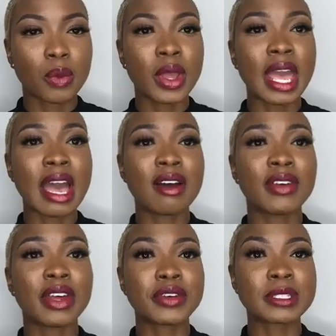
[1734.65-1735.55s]
We have
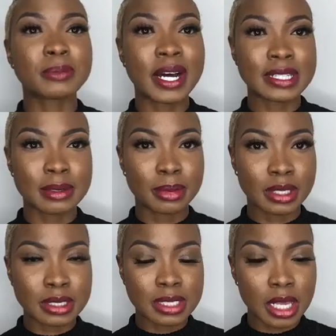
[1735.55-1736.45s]
a
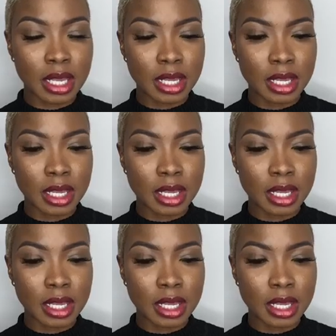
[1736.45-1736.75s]
responsibility